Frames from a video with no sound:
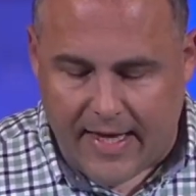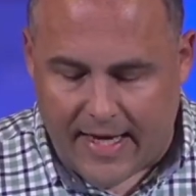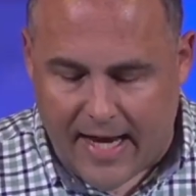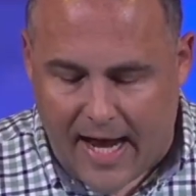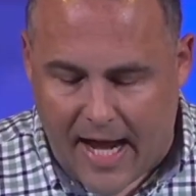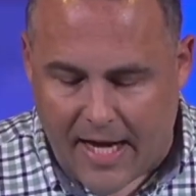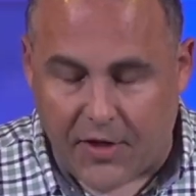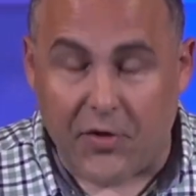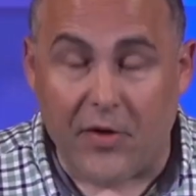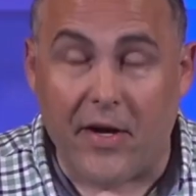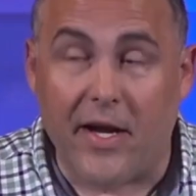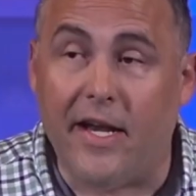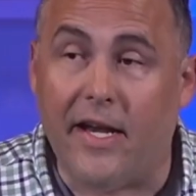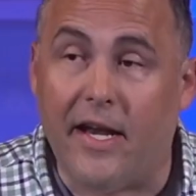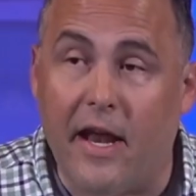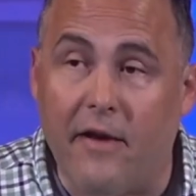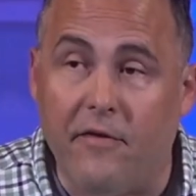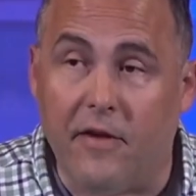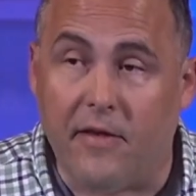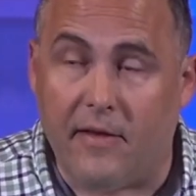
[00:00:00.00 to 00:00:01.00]
God created
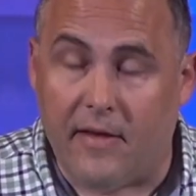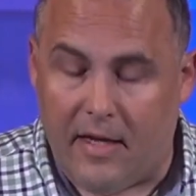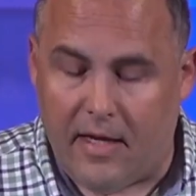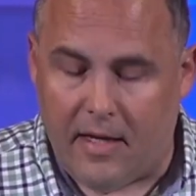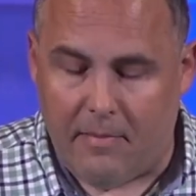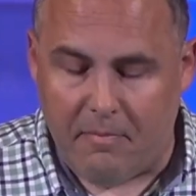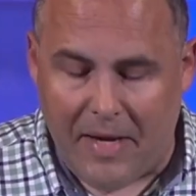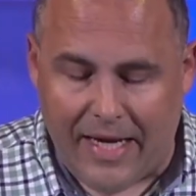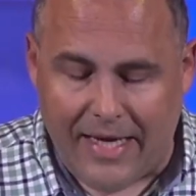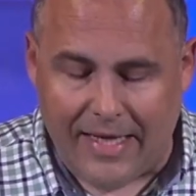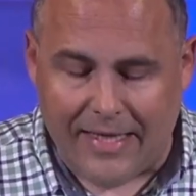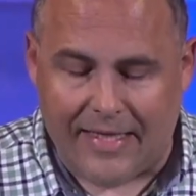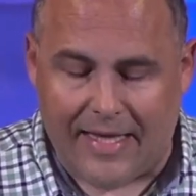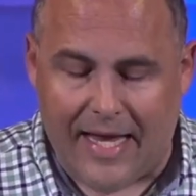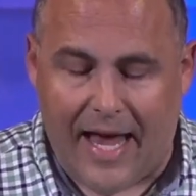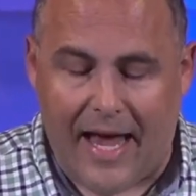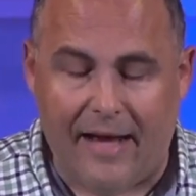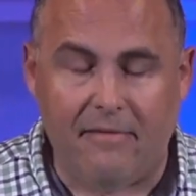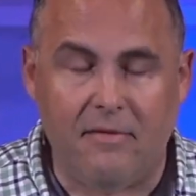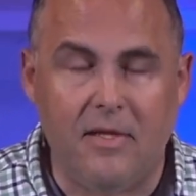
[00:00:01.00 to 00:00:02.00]
everything means
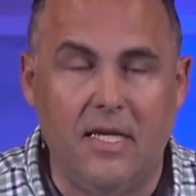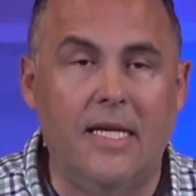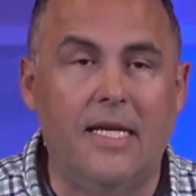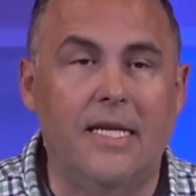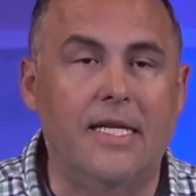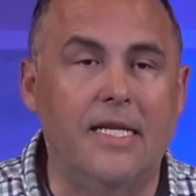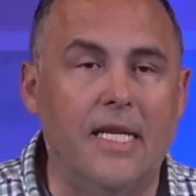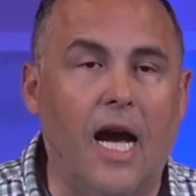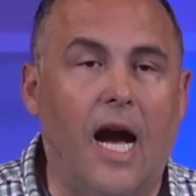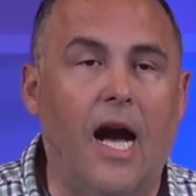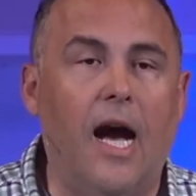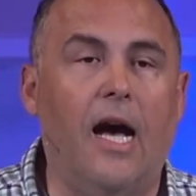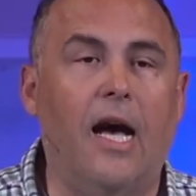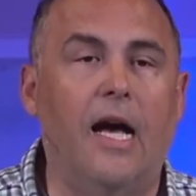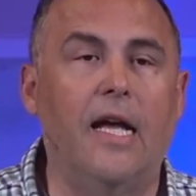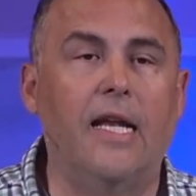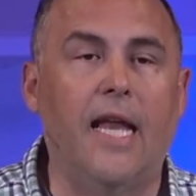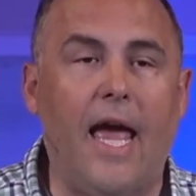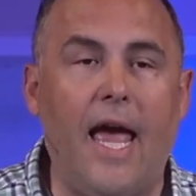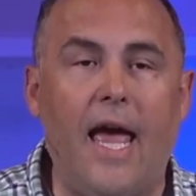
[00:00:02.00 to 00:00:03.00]
that
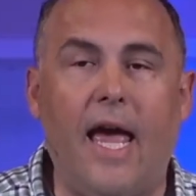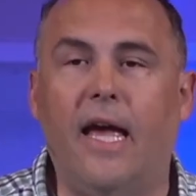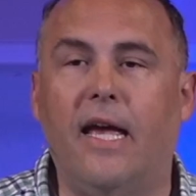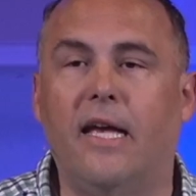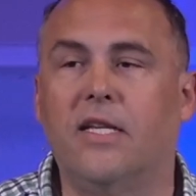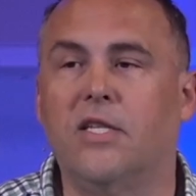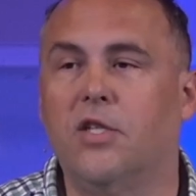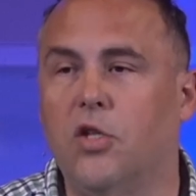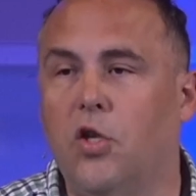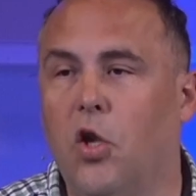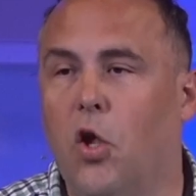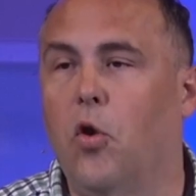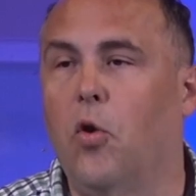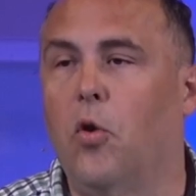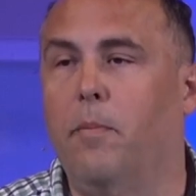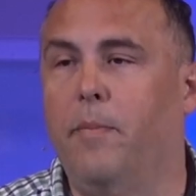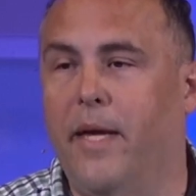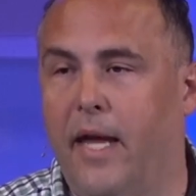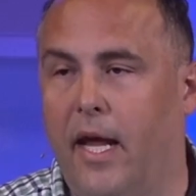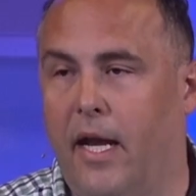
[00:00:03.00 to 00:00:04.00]
God has no
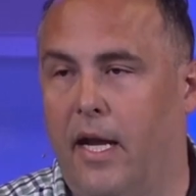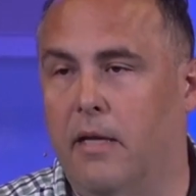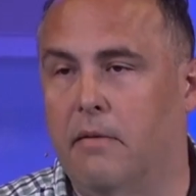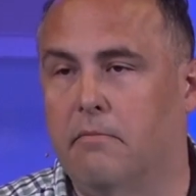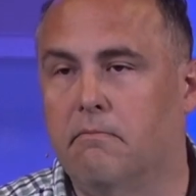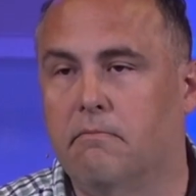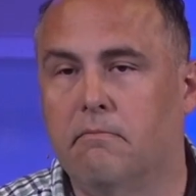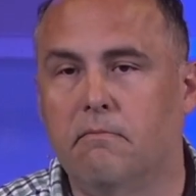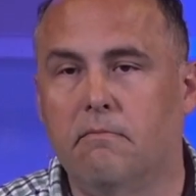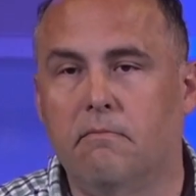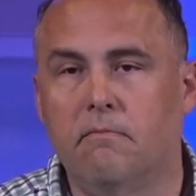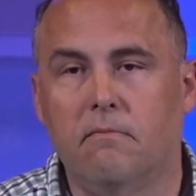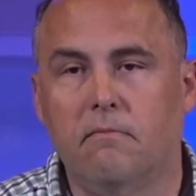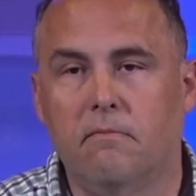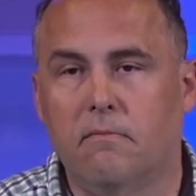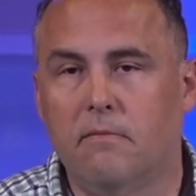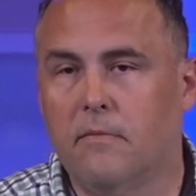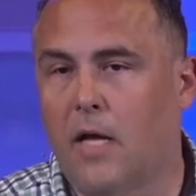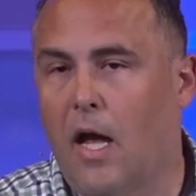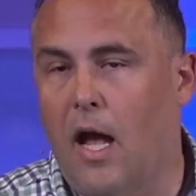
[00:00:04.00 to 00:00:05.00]
beginning.
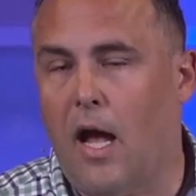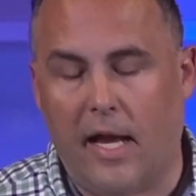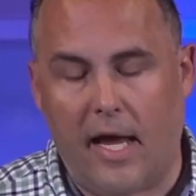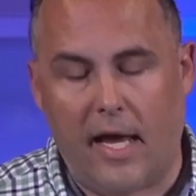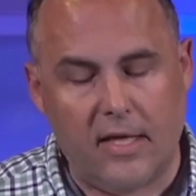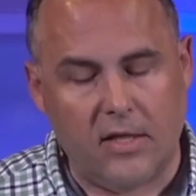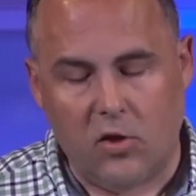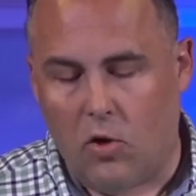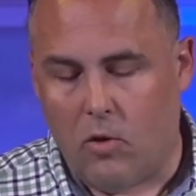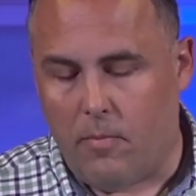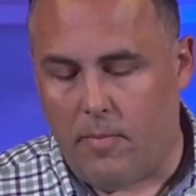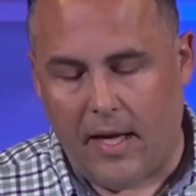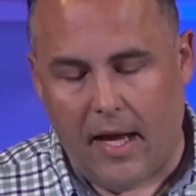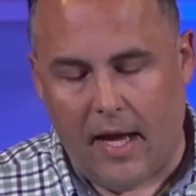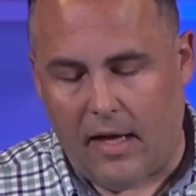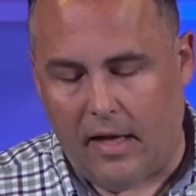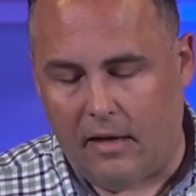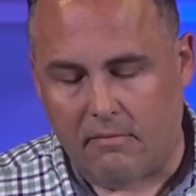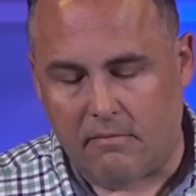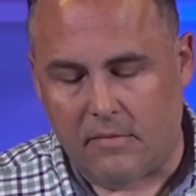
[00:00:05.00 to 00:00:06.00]
God has no
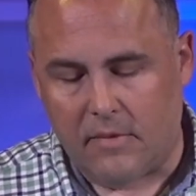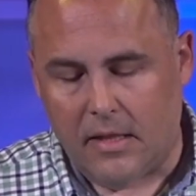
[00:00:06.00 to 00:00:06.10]
beginning.